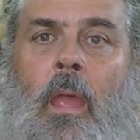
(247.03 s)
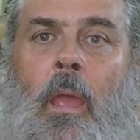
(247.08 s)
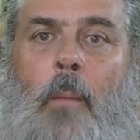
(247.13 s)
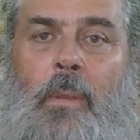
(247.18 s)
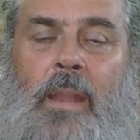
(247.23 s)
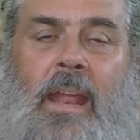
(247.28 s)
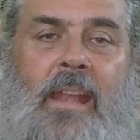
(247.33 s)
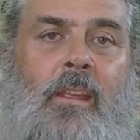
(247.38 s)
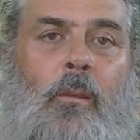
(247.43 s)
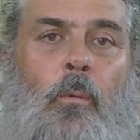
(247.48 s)

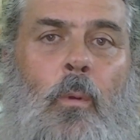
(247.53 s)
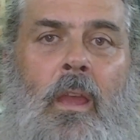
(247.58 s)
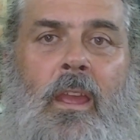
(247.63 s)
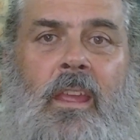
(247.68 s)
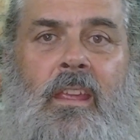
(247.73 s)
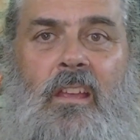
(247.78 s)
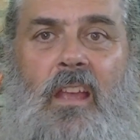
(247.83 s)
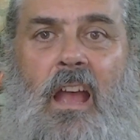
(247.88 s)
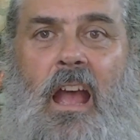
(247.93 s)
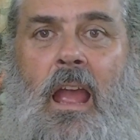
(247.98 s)
But
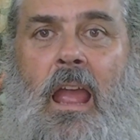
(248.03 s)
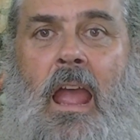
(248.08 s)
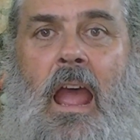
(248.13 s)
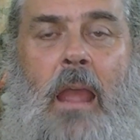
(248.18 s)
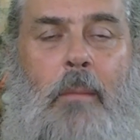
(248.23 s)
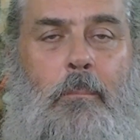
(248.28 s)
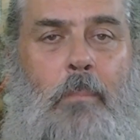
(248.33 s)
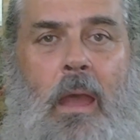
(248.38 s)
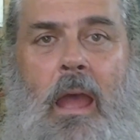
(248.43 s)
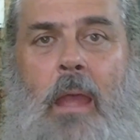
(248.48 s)
anyway,
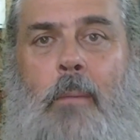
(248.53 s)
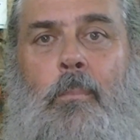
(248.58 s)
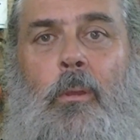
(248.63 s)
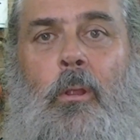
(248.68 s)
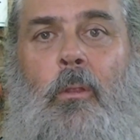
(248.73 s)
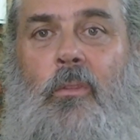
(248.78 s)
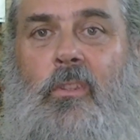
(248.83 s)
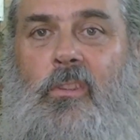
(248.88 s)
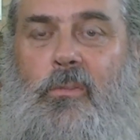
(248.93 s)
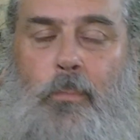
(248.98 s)
I
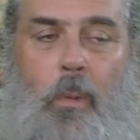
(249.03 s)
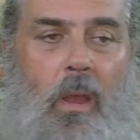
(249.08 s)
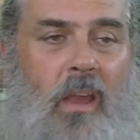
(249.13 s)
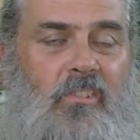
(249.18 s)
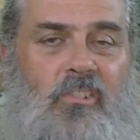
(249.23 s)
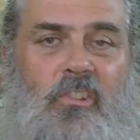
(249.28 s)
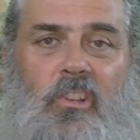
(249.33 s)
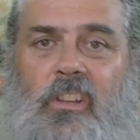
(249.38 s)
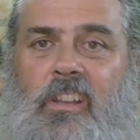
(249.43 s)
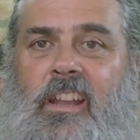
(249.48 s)
built this
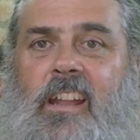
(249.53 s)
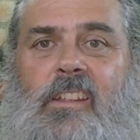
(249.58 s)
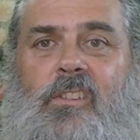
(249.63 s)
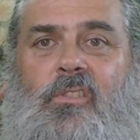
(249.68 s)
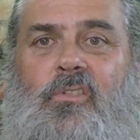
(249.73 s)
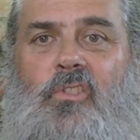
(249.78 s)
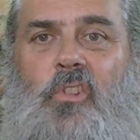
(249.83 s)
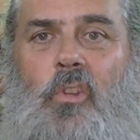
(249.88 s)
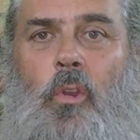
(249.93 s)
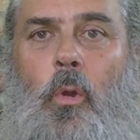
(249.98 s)
bicycle, and I
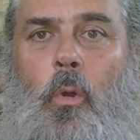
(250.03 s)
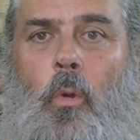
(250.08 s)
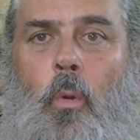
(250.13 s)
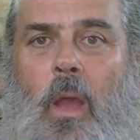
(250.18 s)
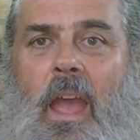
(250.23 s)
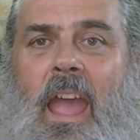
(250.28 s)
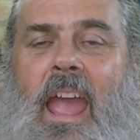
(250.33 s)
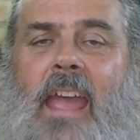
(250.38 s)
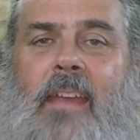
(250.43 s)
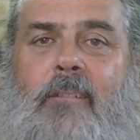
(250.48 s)
used to go
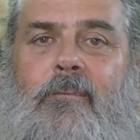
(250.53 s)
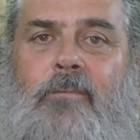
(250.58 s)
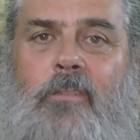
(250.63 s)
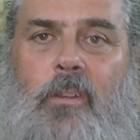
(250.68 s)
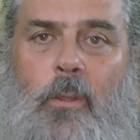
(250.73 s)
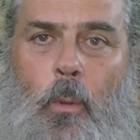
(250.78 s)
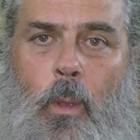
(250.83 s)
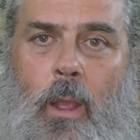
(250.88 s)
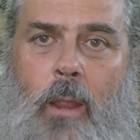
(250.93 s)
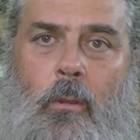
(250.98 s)

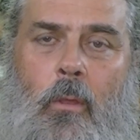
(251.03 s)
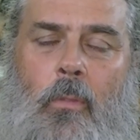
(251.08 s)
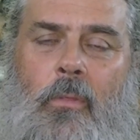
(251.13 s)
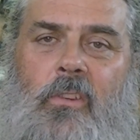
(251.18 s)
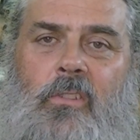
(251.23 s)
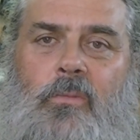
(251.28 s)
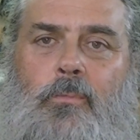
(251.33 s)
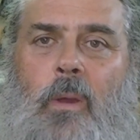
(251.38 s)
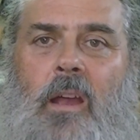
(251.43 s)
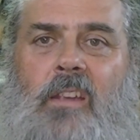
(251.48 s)
everywhere on
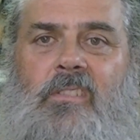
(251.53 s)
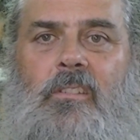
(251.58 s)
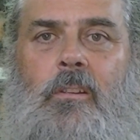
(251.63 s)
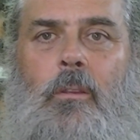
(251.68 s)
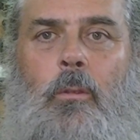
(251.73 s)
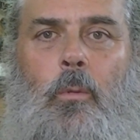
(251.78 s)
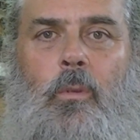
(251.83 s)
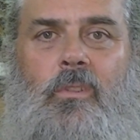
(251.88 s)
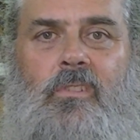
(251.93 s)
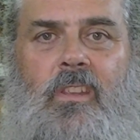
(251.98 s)
this
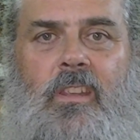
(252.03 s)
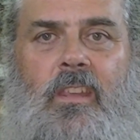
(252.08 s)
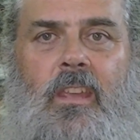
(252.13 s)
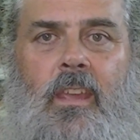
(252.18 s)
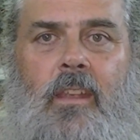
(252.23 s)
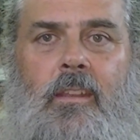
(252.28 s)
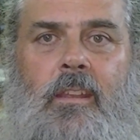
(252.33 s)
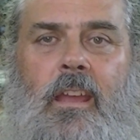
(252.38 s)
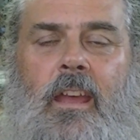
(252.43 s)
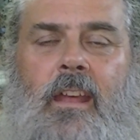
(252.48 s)
bicycle as a
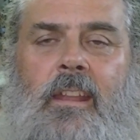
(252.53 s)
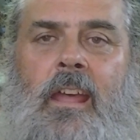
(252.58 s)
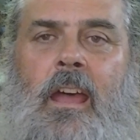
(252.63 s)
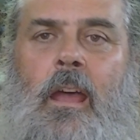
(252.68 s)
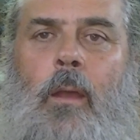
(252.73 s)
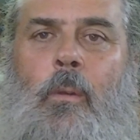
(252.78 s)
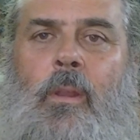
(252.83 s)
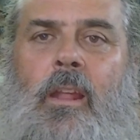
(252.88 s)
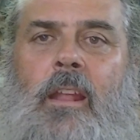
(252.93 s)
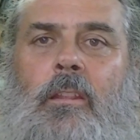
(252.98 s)
kid, and
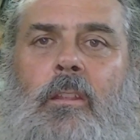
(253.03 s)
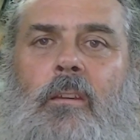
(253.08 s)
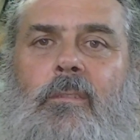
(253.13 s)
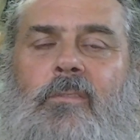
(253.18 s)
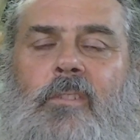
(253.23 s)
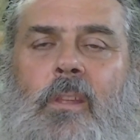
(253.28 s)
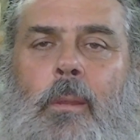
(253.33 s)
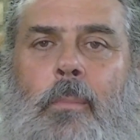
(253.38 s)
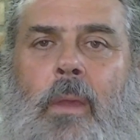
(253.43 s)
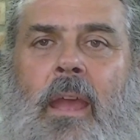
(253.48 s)
when I
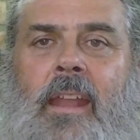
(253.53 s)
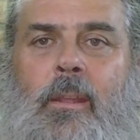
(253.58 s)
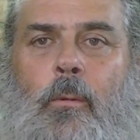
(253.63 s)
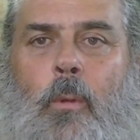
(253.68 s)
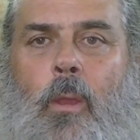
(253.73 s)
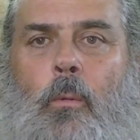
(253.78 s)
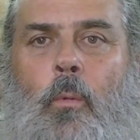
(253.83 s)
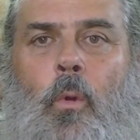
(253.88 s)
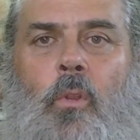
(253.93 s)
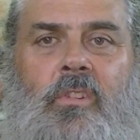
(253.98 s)
loved it. But
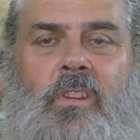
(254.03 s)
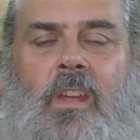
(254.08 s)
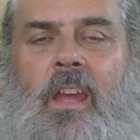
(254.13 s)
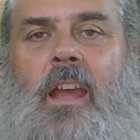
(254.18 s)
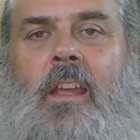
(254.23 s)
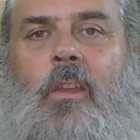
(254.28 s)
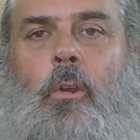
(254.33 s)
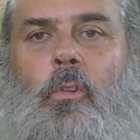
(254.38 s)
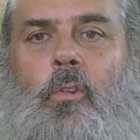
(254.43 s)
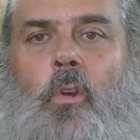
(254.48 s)
anyway, one day
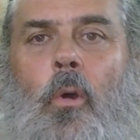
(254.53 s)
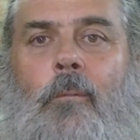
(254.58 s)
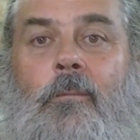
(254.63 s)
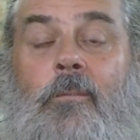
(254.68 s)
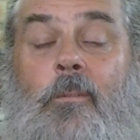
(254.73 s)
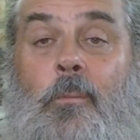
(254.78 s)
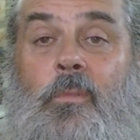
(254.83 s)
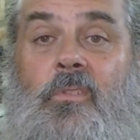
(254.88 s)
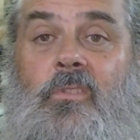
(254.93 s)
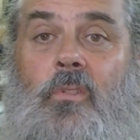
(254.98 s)
I got home
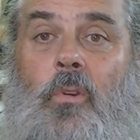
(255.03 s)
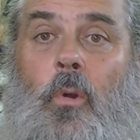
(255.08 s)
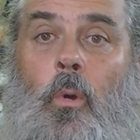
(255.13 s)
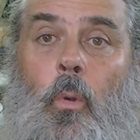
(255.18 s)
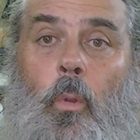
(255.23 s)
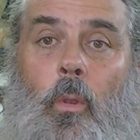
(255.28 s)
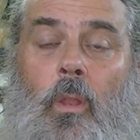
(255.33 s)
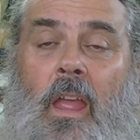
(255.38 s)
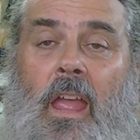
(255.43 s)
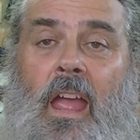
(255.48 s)
from
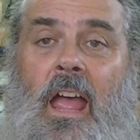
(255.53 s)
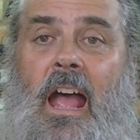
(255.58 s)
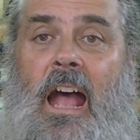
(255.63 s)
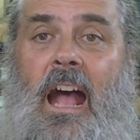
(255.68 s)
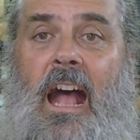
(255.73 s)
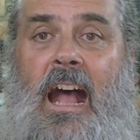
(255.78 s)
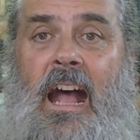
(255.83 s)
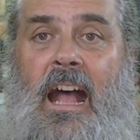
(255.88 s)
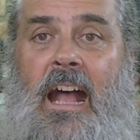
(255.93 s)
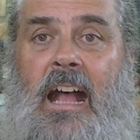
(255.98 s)
school,
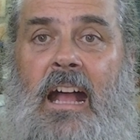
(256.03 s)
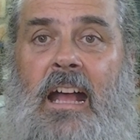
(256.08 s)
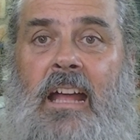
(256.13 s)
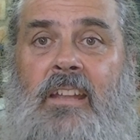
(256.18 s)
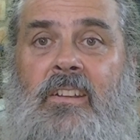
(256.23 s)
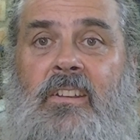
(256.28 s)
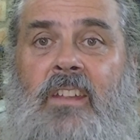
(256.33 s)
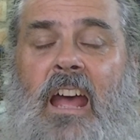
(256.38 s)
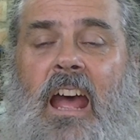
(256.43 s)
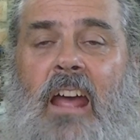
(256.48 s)

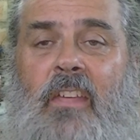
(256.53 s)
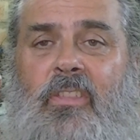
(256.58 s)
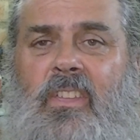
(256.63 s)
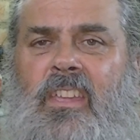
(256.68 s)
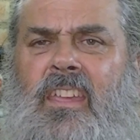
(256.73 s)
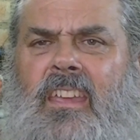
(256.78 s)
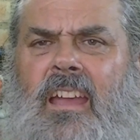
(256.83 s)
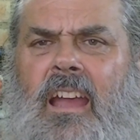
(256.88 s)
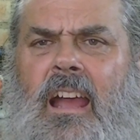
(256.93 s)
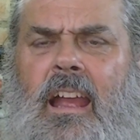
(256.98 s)
and I
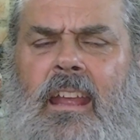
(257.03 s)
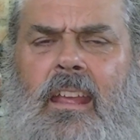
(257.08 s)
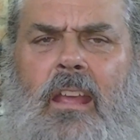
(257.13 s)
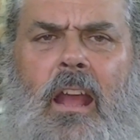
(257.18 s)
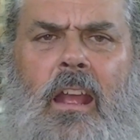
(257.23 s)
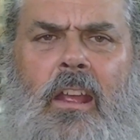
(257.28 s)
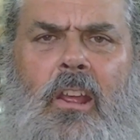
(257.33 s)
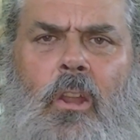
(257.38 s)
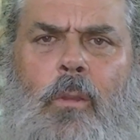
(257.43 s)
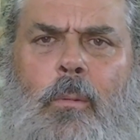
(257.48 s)

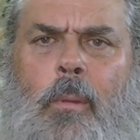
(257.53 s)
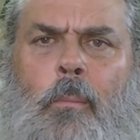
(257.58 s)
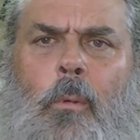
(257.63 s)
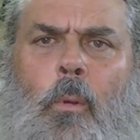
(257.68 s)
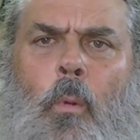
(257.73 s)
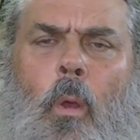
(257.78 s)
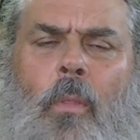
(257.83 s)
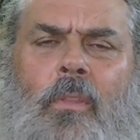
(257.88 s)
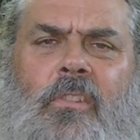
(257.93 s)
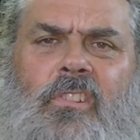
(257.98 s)
can't remember
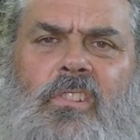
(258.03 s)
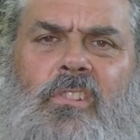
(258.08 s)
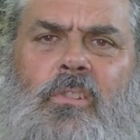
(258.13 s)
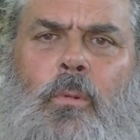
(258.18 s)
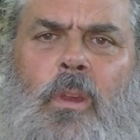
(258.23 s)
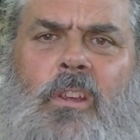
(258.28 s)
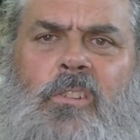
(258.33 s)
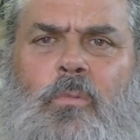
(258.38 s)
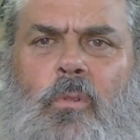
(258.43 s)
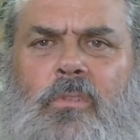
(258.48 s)
what the
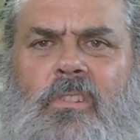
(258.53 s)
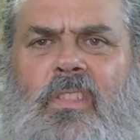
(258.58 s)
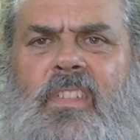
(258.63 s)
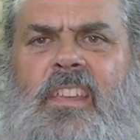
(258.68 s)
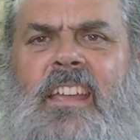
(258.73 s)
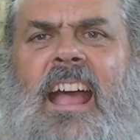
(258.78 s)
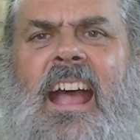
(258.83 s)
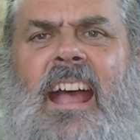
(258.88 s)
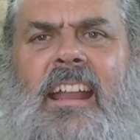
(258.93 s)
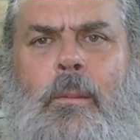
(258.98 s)
situation was. I
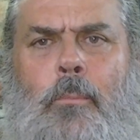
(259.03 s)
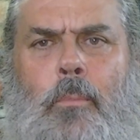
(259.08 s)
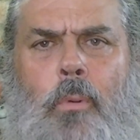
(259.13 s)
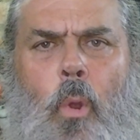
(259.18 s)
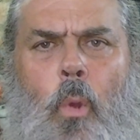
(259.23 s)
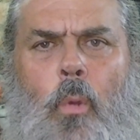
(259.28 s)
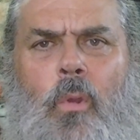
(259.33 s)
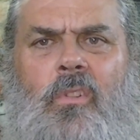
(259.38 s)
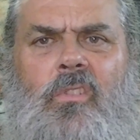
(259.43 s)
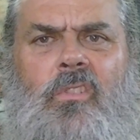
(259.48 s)
think I had a
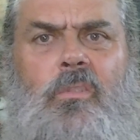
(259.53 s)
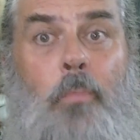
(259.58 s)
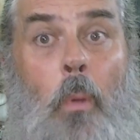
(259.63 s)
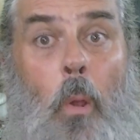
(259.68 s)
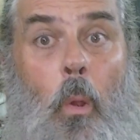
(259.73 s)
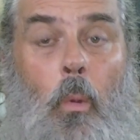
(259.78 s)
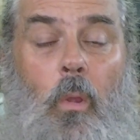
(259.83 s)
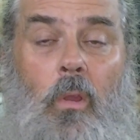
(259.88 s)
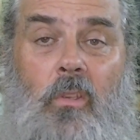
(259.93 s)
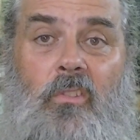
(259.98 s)
broken
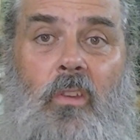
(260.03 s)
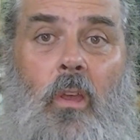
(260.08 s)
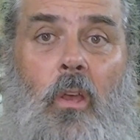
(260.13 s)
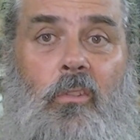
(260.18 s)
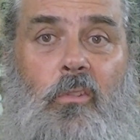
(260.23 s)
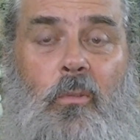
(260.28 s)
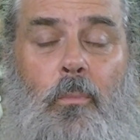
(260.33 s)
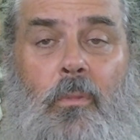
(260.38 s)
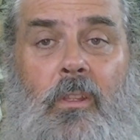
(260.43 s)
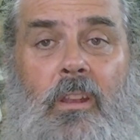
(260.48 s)
spoke or
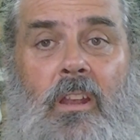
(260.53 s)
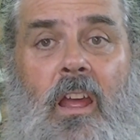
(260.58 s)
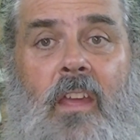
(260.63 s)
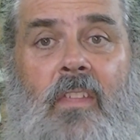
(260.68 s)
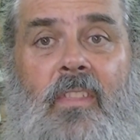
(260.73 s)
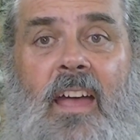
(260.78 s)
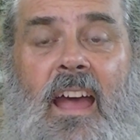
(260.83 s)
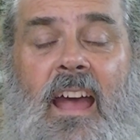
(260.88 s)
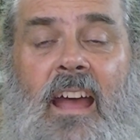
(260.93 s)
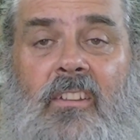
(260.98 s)
something like
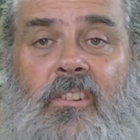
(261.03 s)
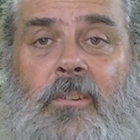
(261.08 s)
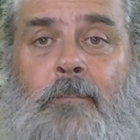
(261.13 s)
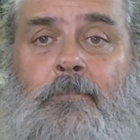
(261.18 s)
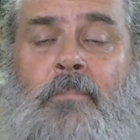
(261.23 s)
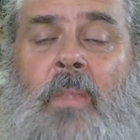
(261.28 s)
that.